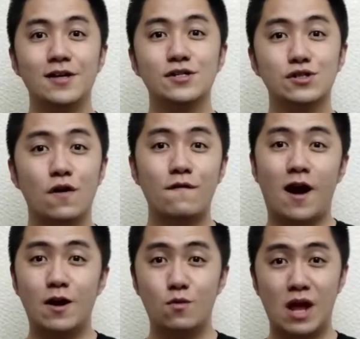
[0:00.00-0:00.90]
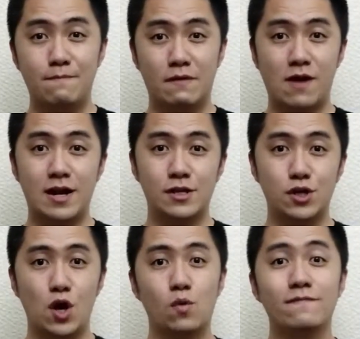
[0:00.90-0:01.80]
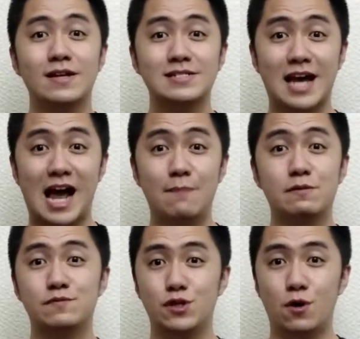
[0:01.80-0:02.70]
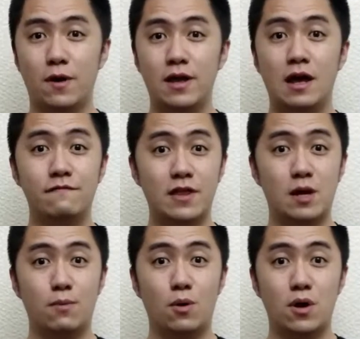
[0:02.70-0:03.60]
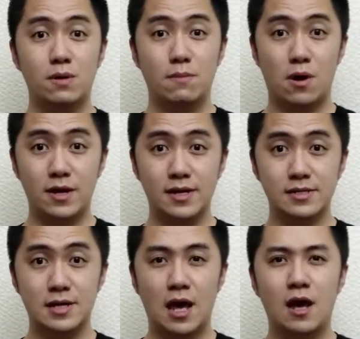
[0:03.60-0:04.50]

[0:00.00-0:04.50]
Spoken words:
So far, we have provided you with the types of jewelry available on the market.